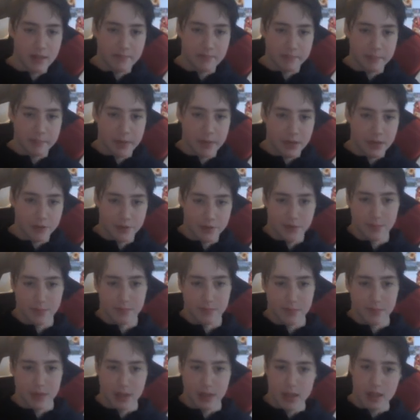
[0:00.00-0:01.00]
Belgium.
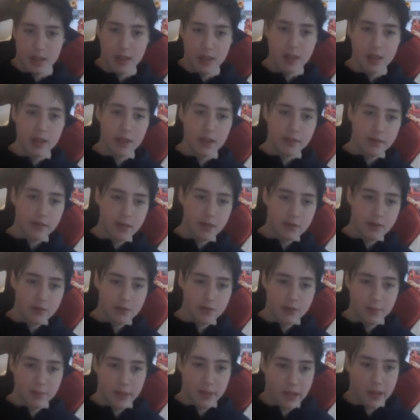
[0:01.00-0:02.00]
Even though
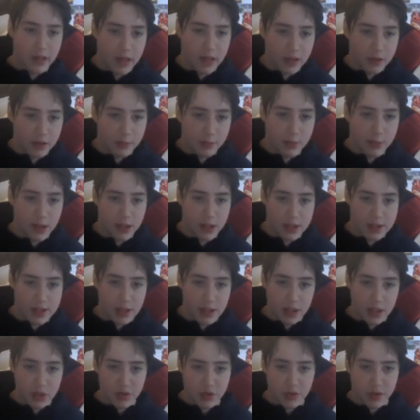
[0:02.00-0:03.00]
Germany occupied his
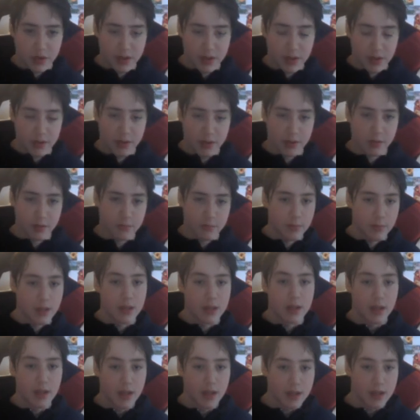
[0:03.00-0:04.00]
country,
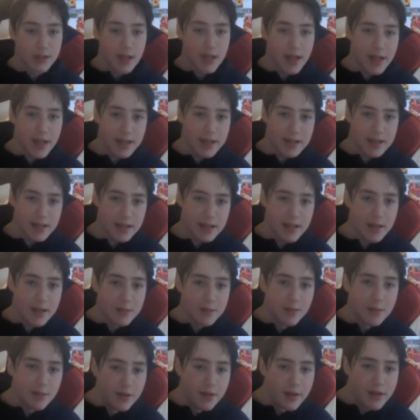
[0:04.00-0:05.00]
a lot at that
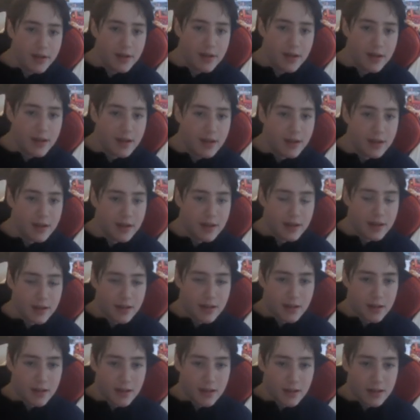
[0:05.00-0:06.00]
point,
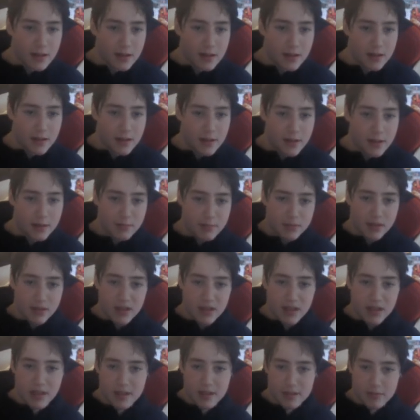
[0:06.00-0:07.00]
he would
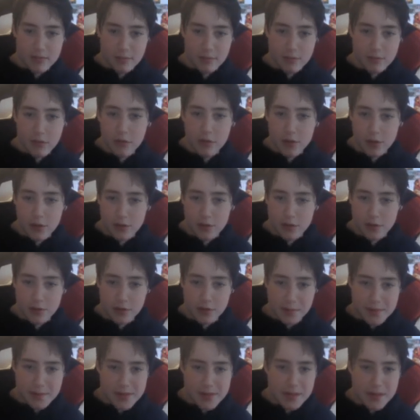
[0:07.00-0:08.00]
lead his loyal
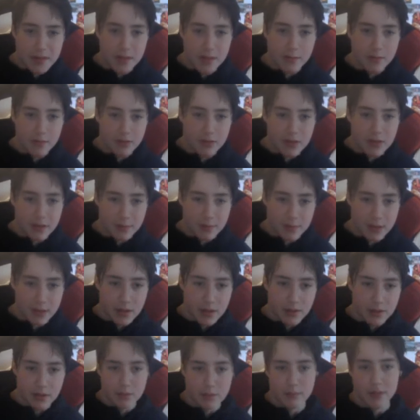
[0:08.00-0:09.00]
troops to liberate
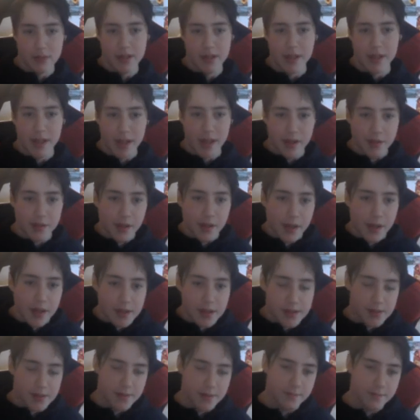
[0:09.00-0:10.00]
Belgium with the
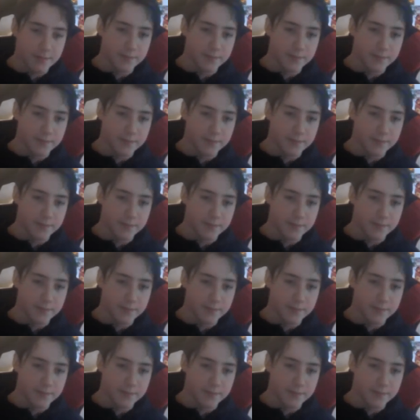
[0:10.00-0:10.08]
Allies.